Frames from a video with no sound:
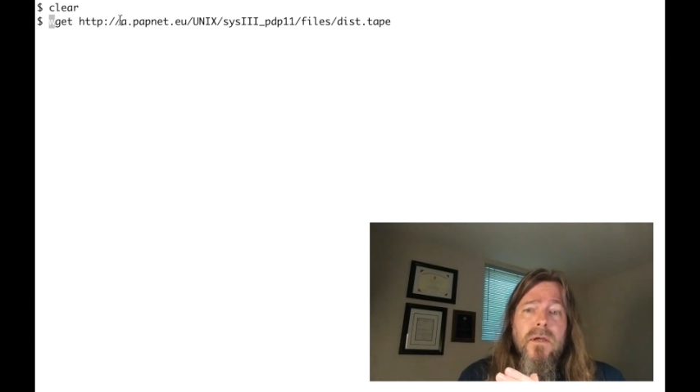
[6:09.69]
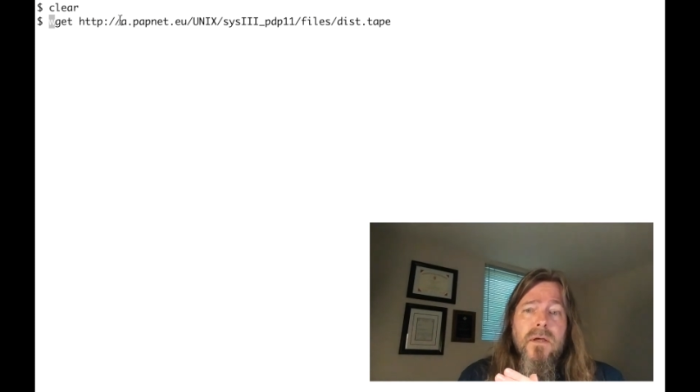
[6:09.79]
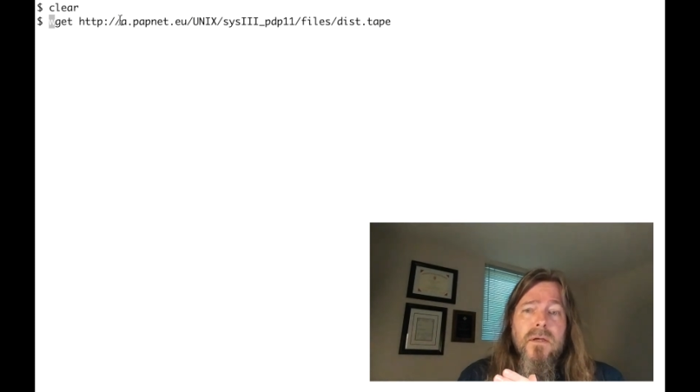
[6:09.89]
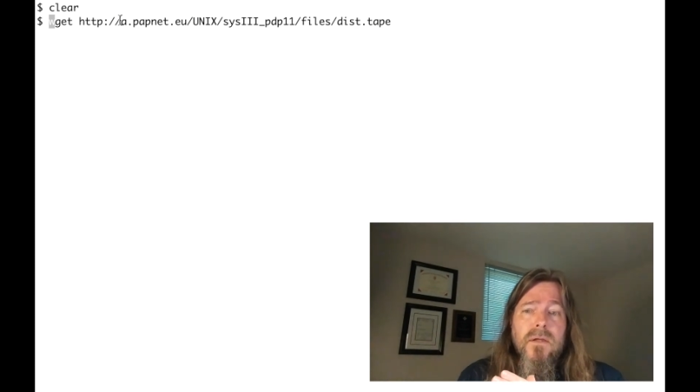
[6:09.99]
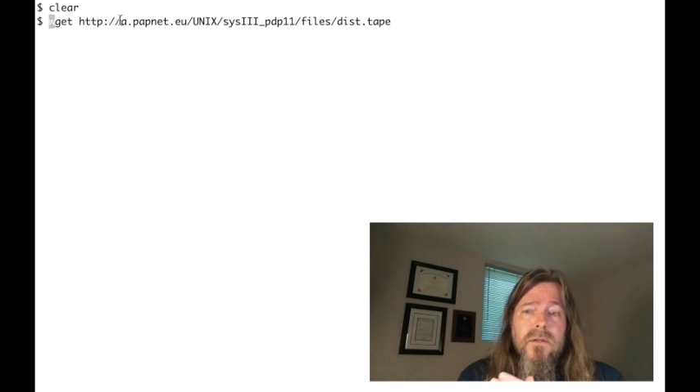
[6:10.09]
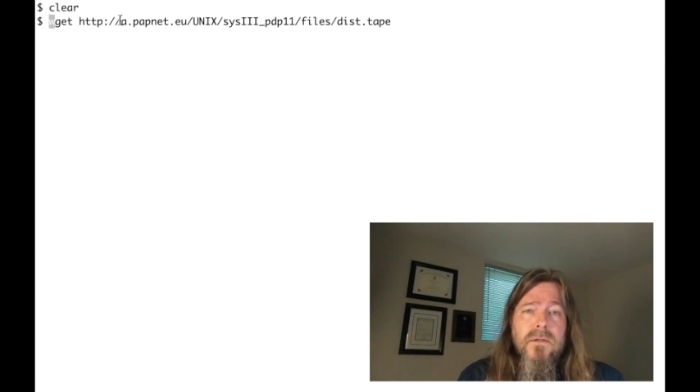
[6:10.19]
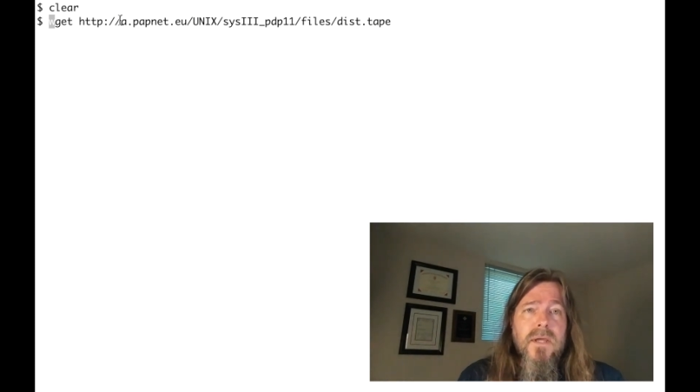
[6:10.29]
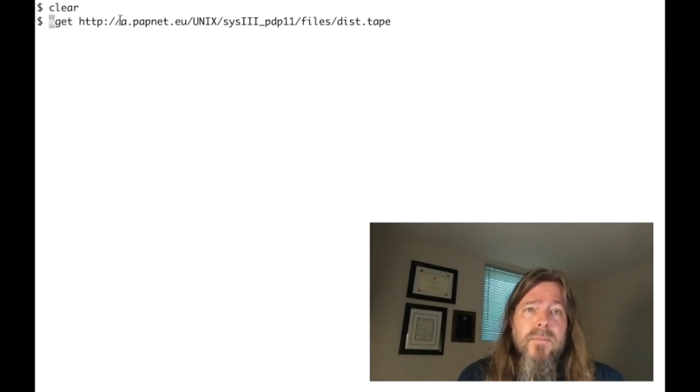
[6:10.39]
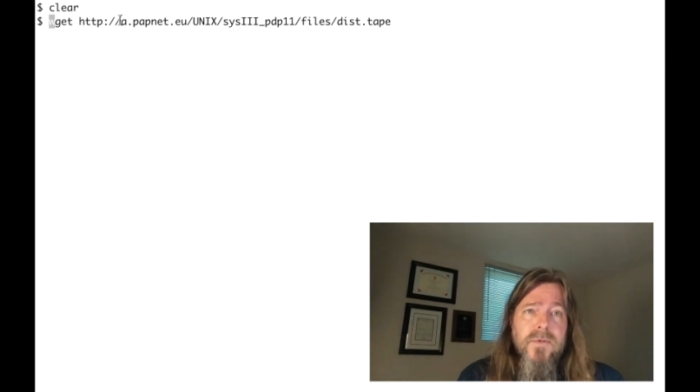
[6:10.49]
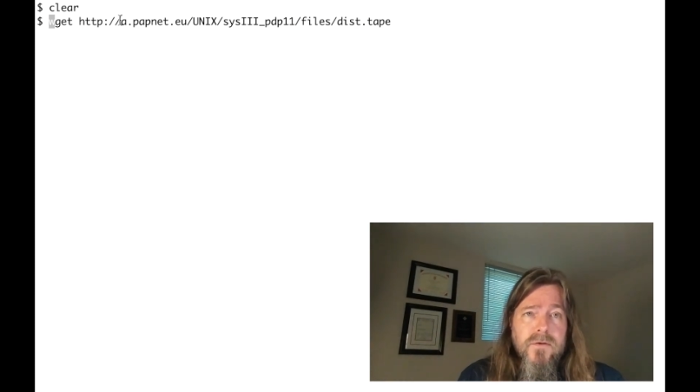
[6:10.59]
the
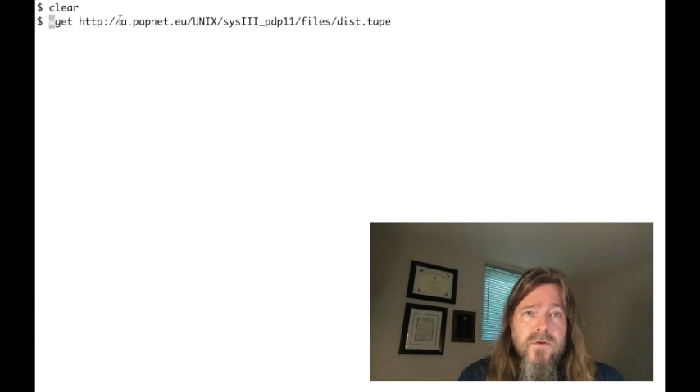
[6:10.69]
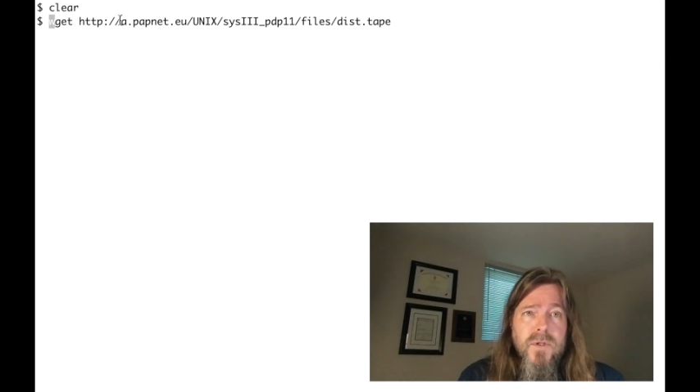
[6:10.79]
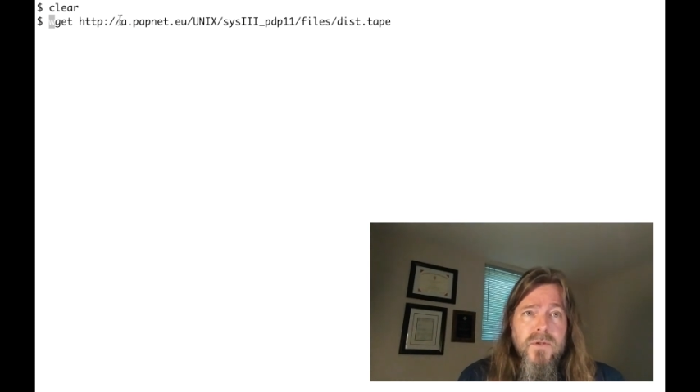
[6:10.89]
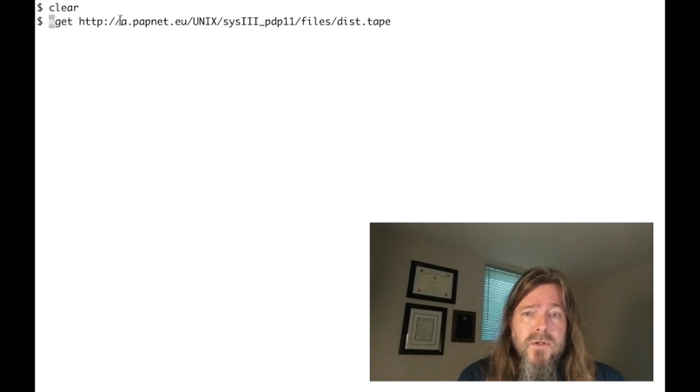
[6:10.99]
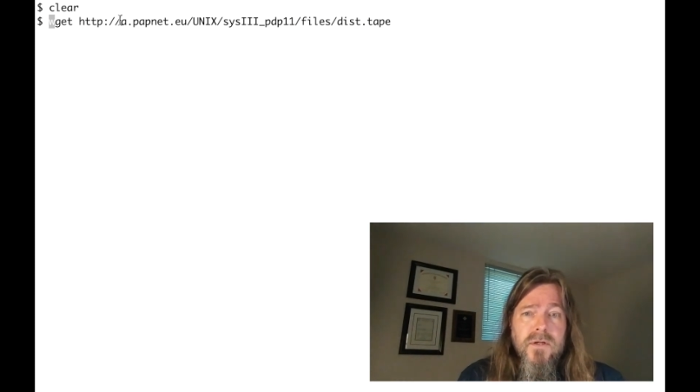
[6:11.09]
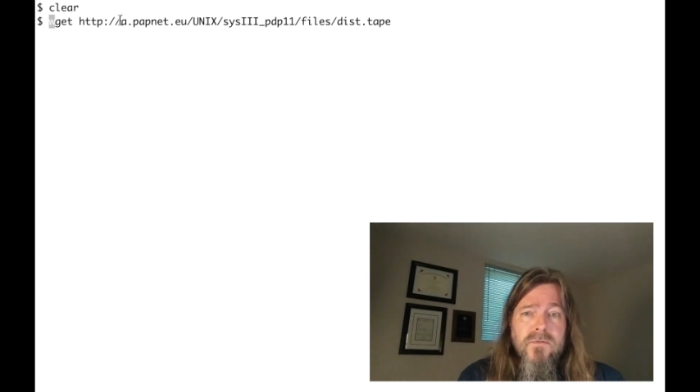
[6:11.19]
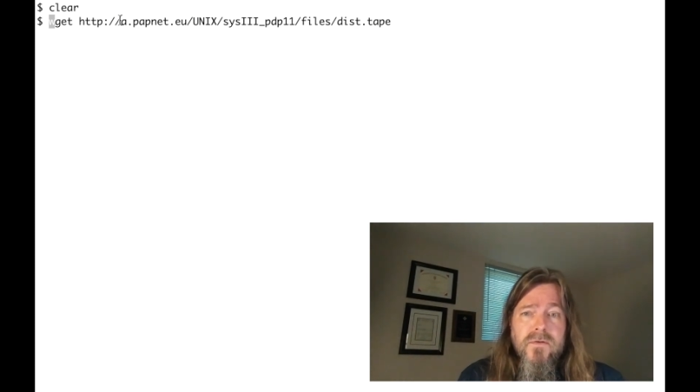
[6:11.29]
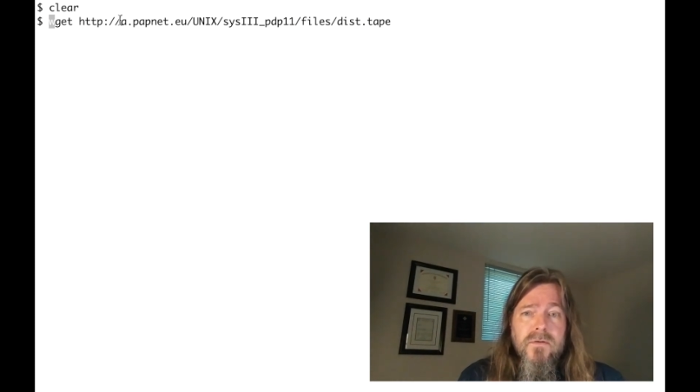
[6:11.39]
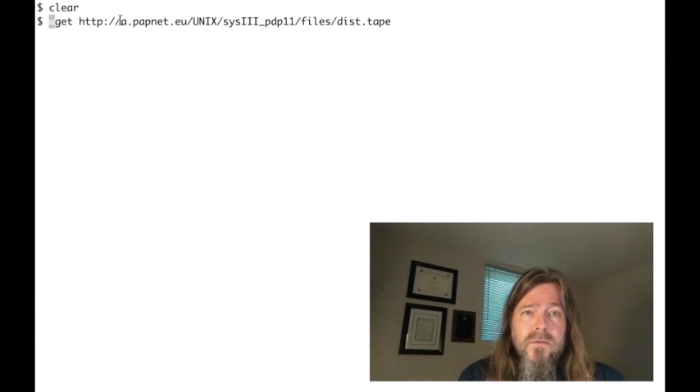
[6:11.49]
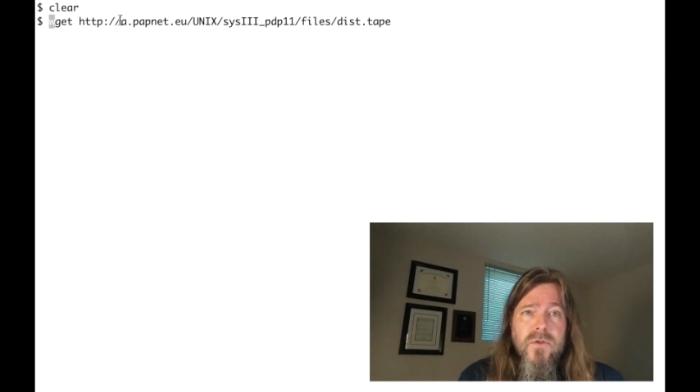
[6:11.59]
tape distribution of
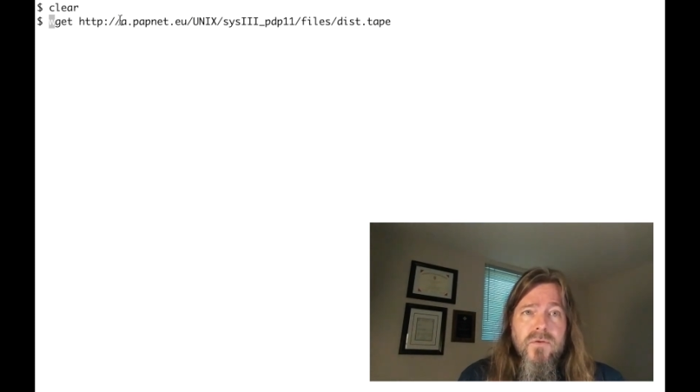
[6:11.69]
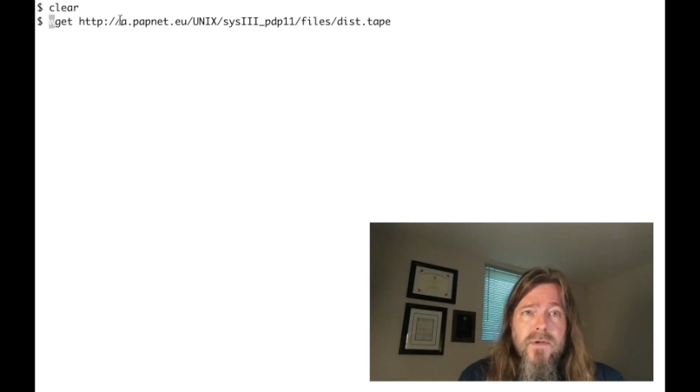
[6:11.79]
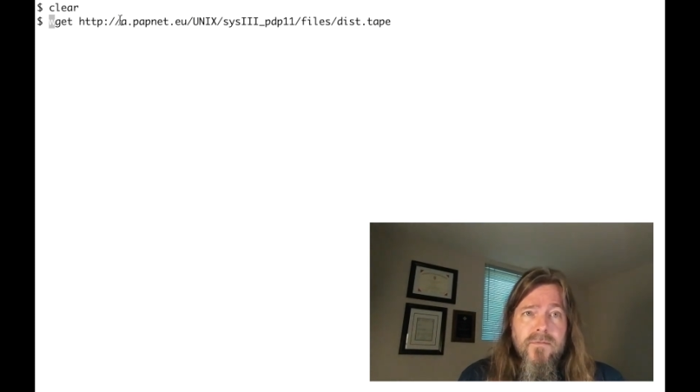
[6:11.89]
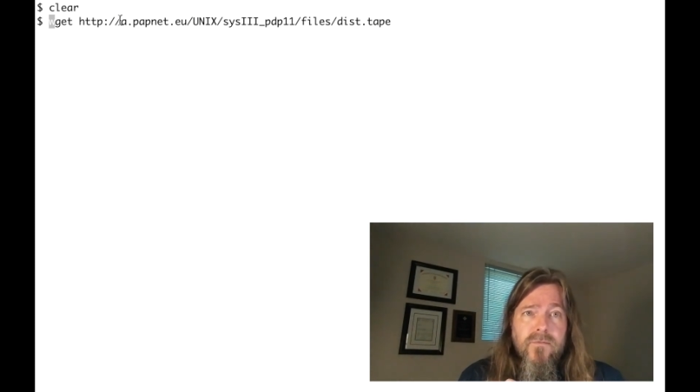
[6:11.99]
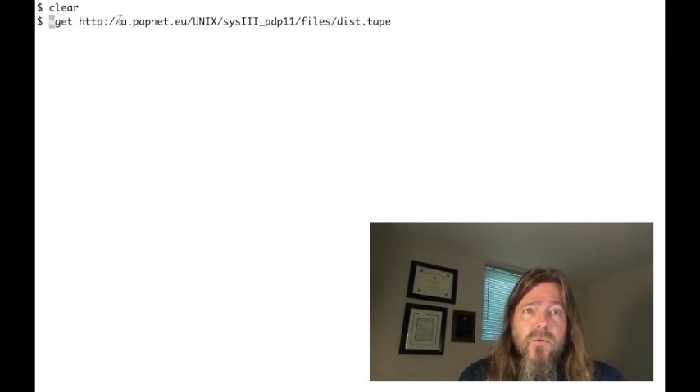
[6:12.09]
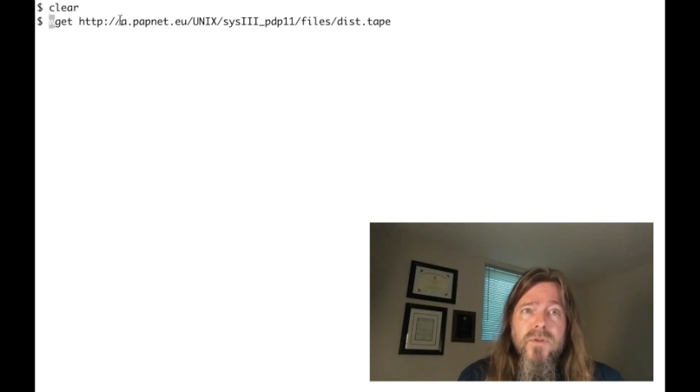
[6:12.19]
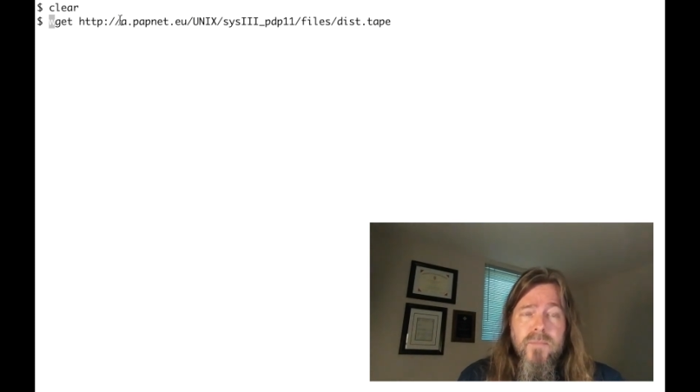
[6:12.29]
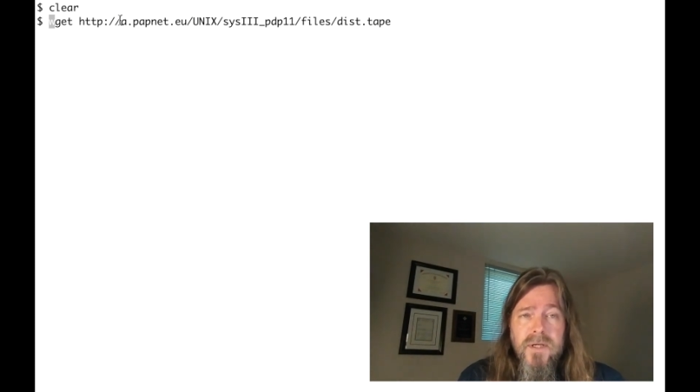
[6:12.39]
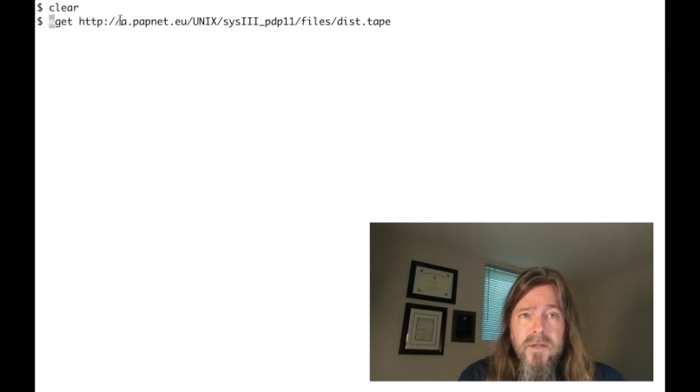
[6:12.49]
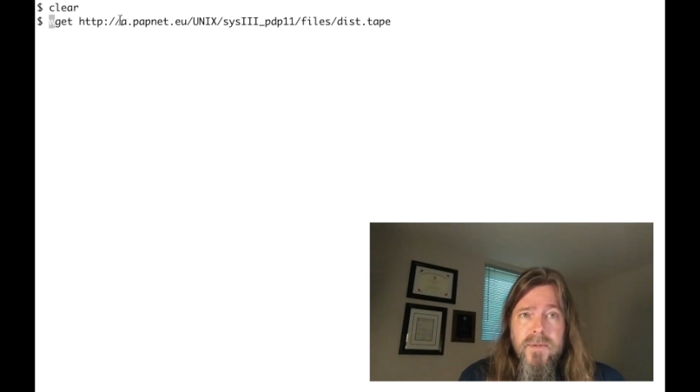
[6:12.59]
System 3 for the
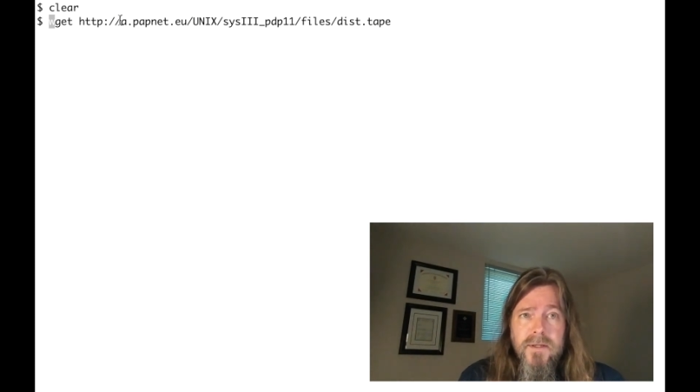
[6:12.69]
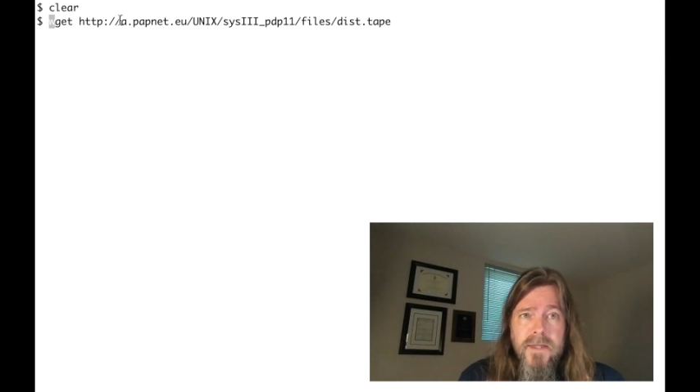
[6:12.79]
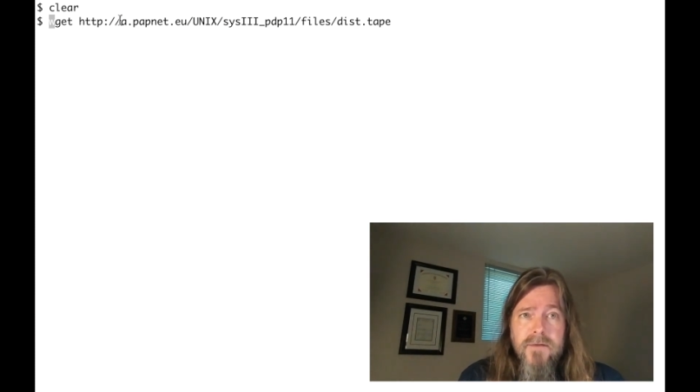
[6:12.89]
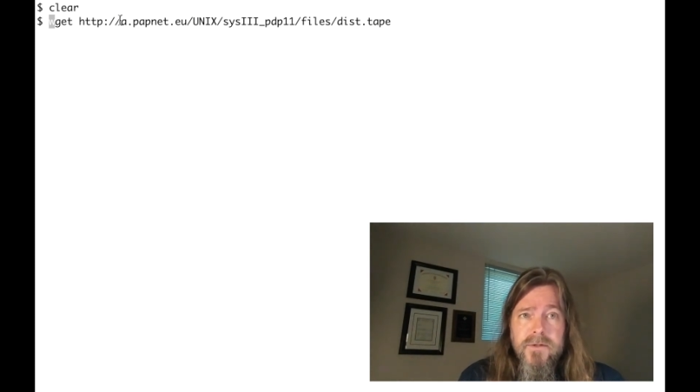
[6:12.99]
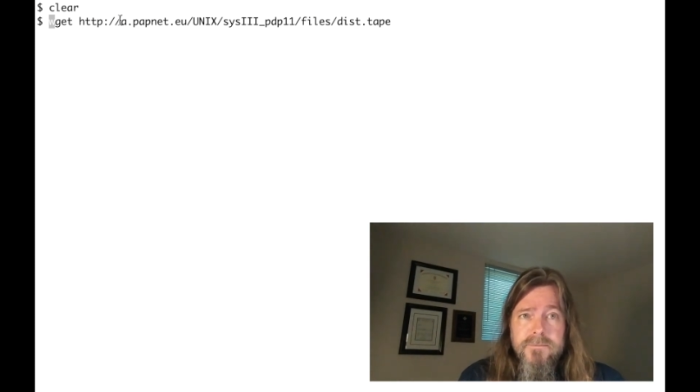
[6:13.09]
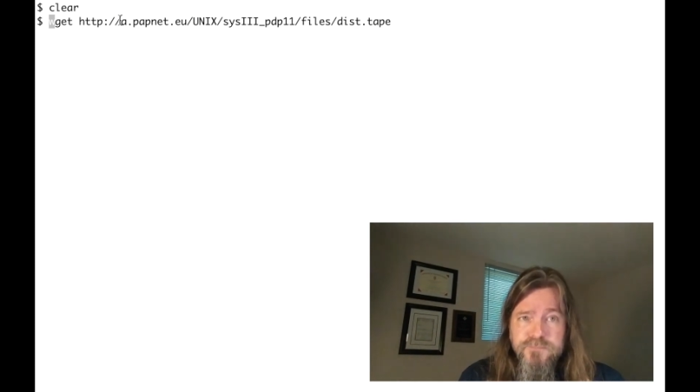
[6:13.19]
PDP-11.